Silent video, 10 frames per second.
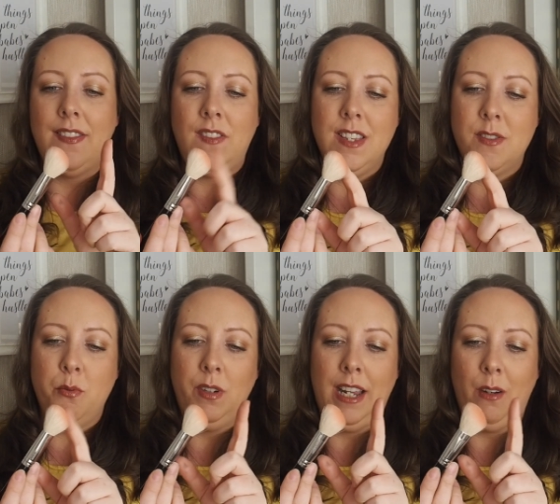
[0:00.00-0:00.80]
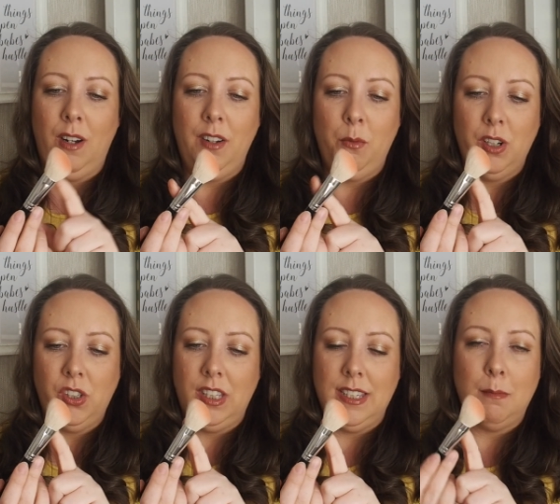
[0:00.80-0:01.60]
This one now, I've
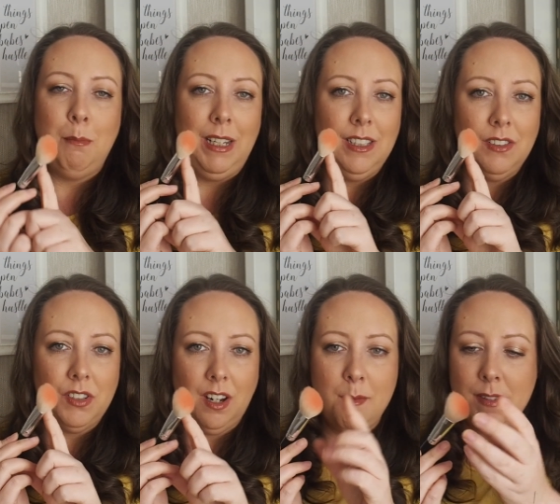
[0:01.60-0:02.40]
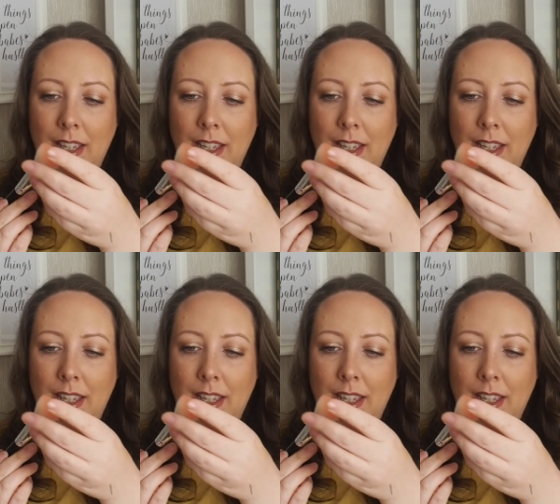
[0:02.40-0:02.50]
washed this millions of times.